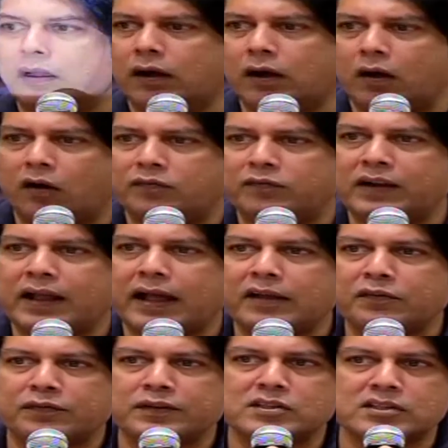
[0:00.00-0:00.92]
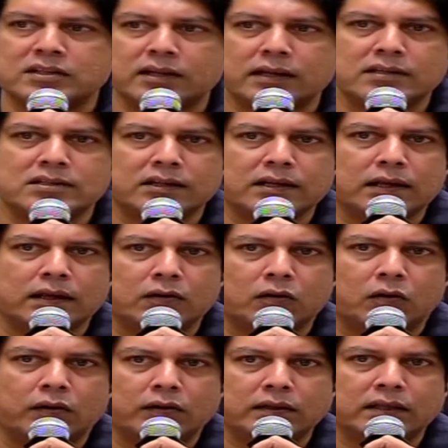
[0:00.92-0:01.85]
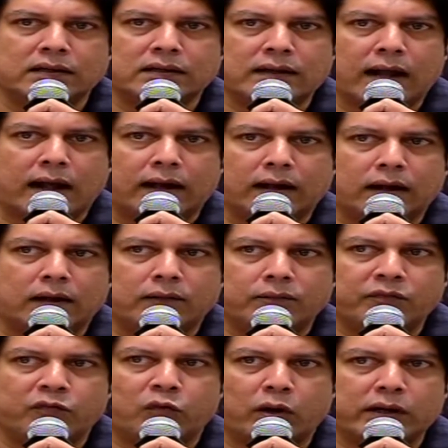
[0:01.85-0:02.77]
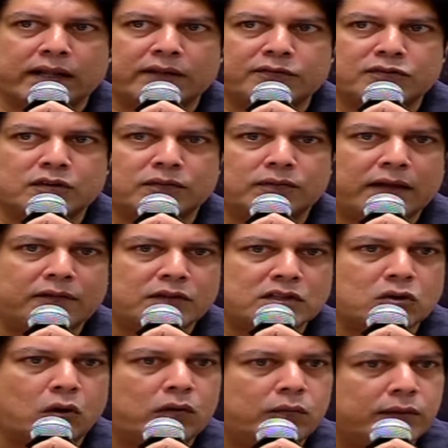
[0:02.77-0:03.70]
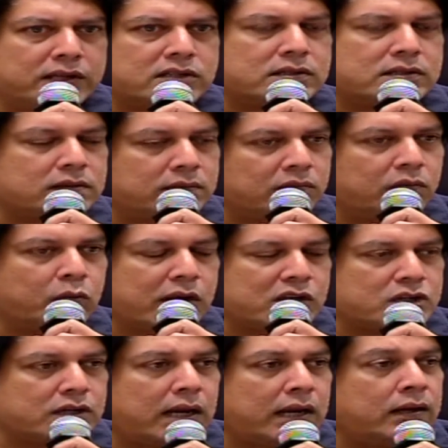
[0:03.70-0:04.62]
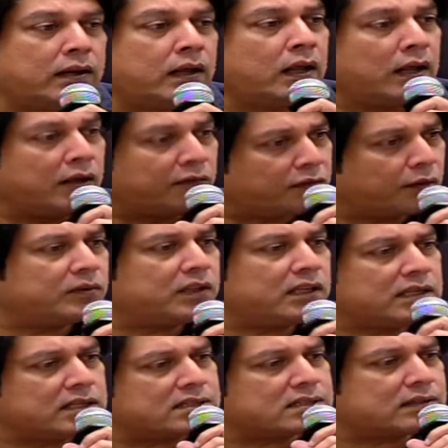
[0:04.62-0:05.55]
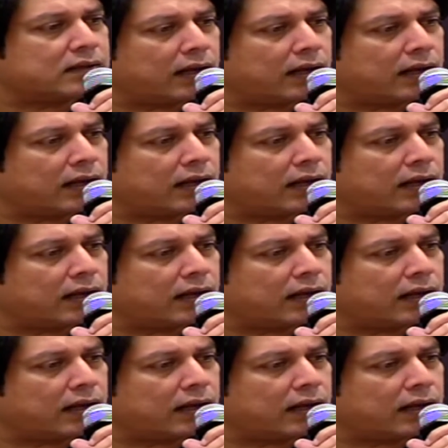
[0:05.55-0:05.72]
of life is you know, the dark what ifs of life is always a question. And from these